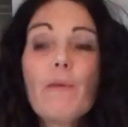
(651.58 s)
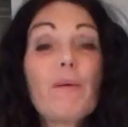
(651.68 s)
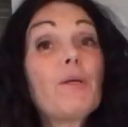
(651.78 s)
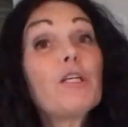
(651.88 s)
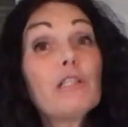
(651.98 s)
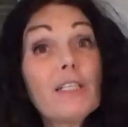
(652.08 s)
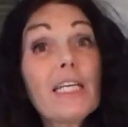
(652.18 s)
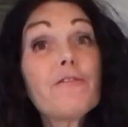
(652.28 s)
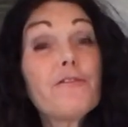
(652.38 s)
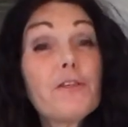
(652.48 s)
But when you
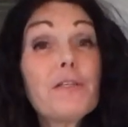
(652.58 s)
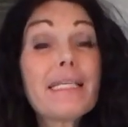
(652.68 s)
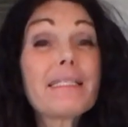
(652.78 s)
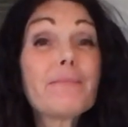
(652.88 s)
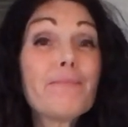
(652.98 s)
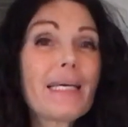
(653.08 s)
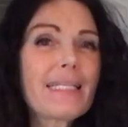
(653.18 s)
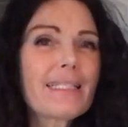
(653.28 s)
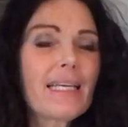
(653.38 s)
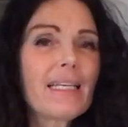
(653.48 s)
look at food as
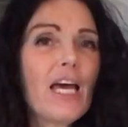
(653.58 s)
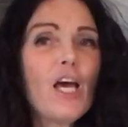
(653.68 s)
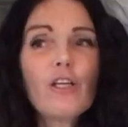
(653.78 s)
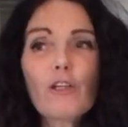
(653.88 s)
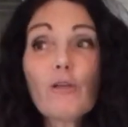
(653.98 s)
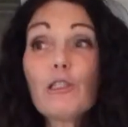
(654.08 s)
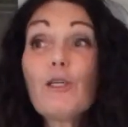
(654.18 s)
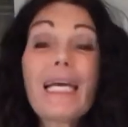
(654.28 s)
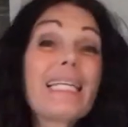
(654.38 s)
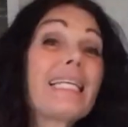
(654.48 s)
medicine, don't
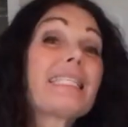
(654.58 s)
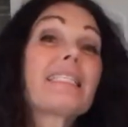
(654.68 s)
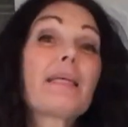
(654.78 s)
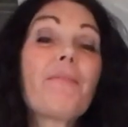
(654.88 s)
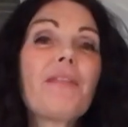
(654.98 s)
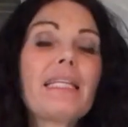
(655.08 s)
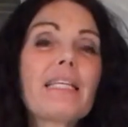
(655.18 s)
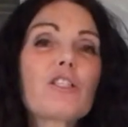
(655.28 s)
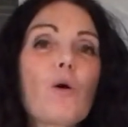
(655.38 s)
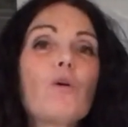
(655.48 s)
look at it as something
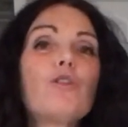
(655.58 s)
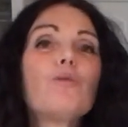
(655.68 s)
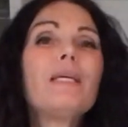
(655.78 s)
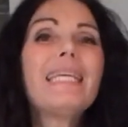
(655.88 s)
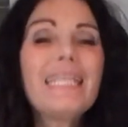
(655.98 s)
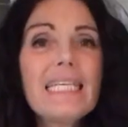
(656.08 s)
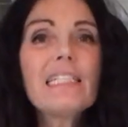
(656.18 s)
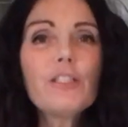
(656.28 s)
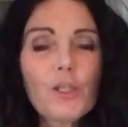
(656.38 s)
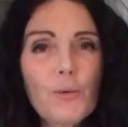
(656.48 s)
that's going to
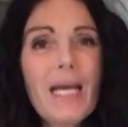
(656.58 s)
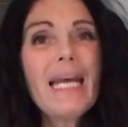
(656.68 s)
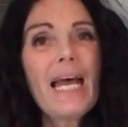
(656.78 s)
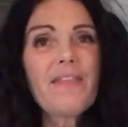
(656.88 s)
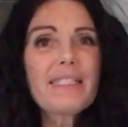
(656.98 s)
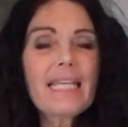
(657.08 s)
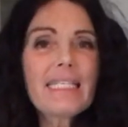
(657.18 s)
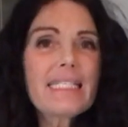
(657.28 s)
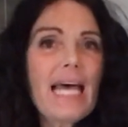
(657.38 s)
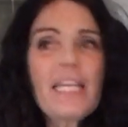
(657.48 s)
heal you in the
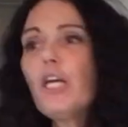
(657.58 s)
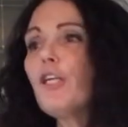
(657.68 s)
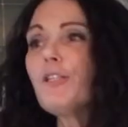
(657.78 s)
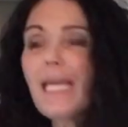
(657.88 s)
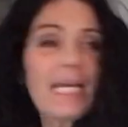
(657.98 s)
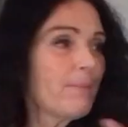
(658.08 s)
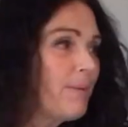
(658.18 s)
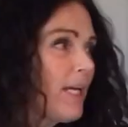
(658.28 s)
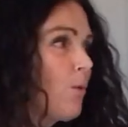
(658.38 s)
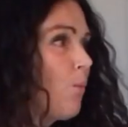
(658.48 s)
sense that you can't
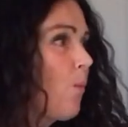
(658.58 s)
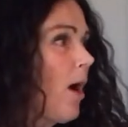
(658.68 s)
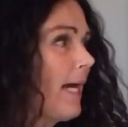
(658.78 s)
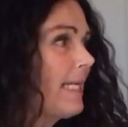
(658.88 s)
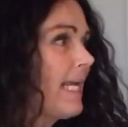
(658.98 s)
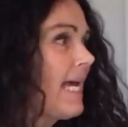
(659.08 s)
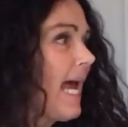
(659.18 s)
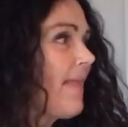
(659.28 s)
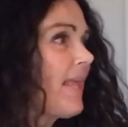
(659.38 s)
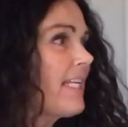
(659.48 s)
pick one
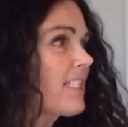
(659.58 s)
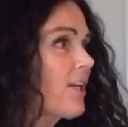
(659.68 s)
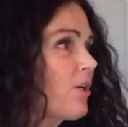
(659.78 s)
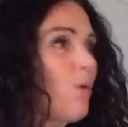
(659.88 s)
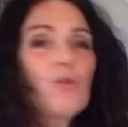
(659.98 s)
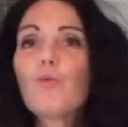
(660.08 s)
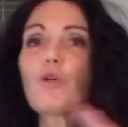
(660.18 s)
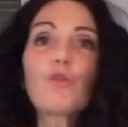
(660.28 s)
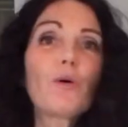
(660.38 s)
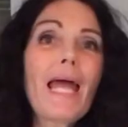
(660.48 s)
and then it's going to go
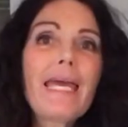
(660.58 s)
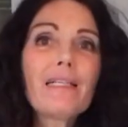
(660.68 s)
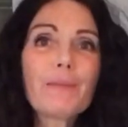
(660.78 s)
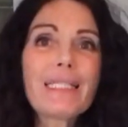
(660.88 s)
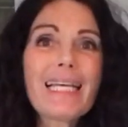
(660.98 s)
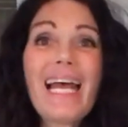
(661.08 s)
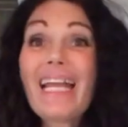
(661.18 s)
towards one ailment.